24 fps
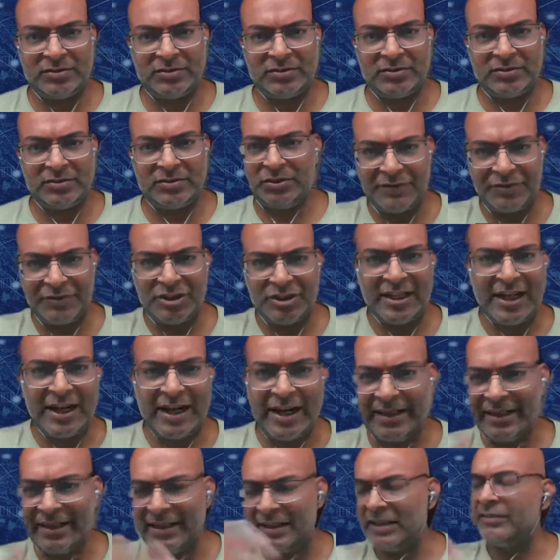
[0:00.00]
So you have
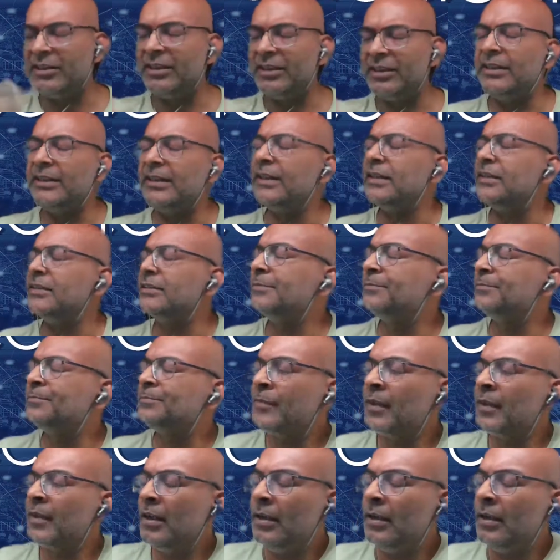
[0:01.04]
chat and everything else.